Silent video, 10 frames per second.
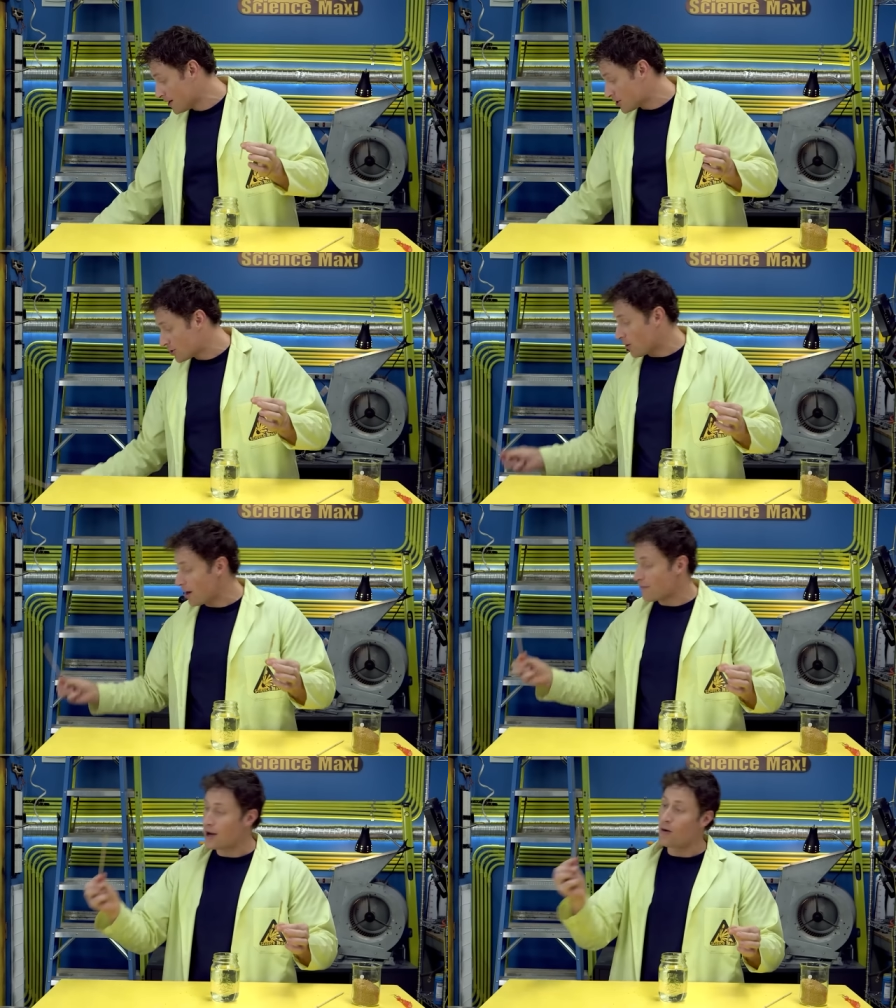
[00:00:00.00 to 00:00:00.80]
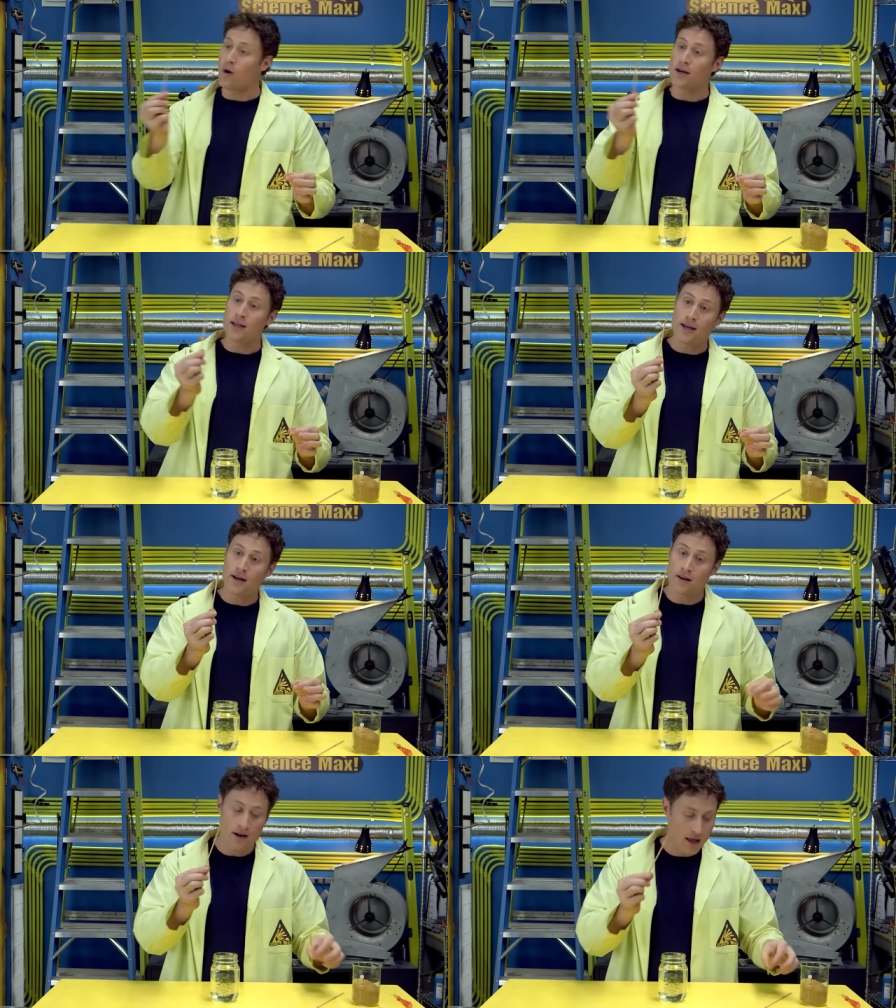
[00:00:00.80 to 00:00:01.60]
So I've got one
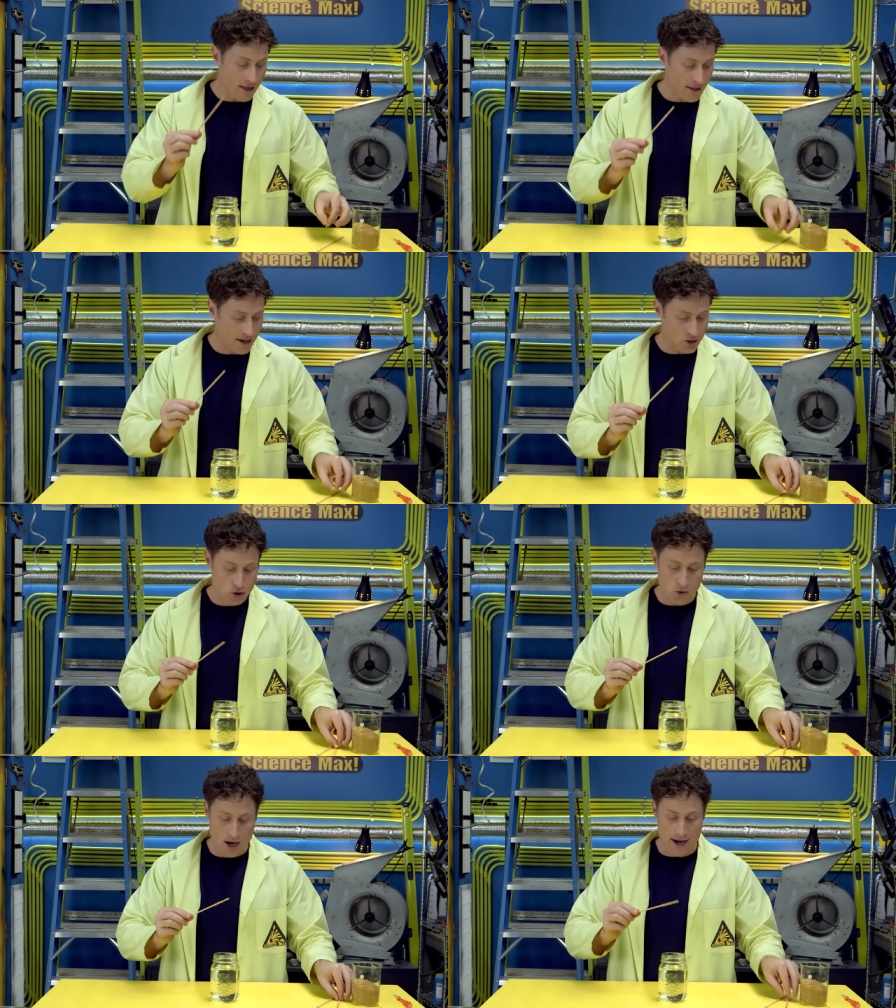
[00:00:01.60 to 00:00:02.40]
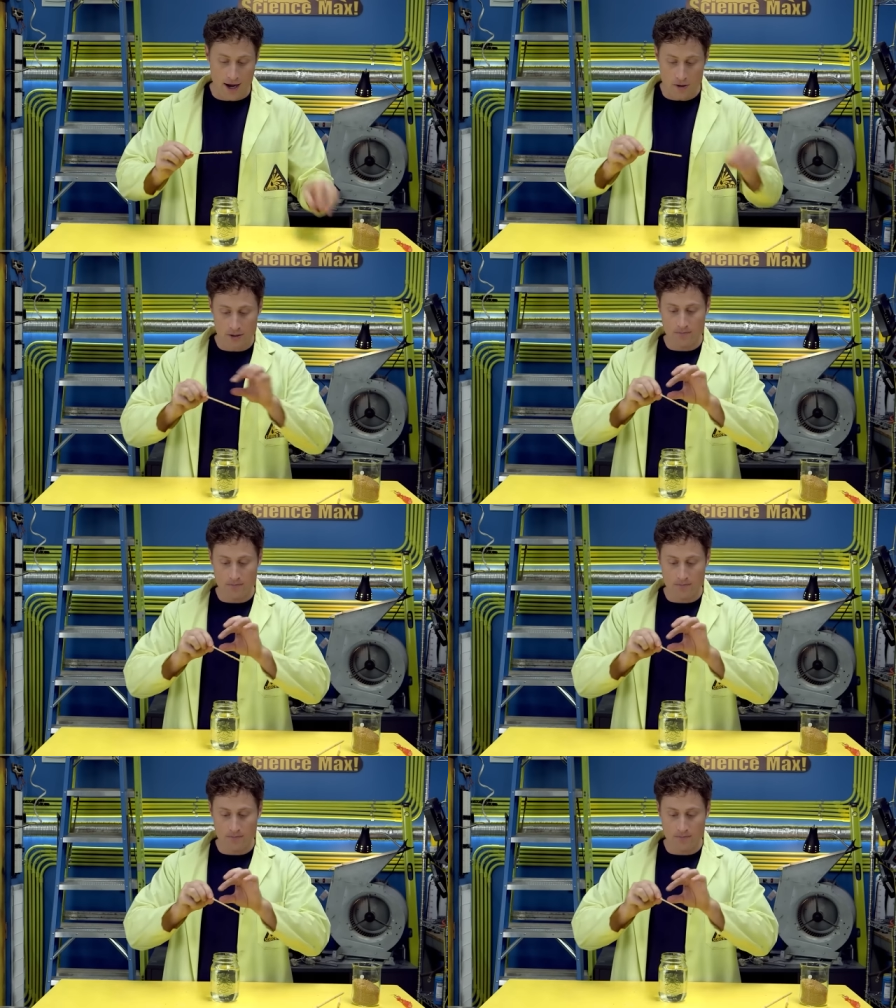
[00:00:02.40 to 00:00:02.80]
here that has dried out.